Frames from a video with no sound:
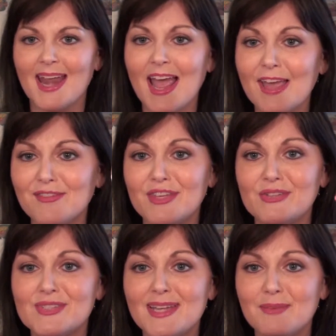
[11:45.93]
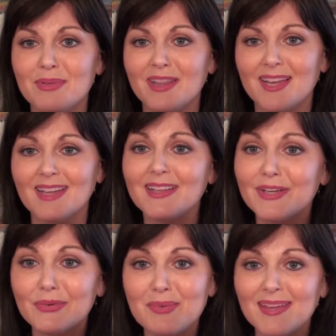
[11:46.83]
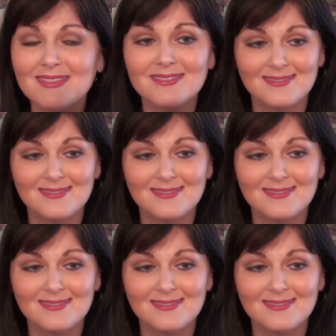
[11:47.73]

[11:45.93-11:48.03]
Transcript: and I've used it, but look, a little bit,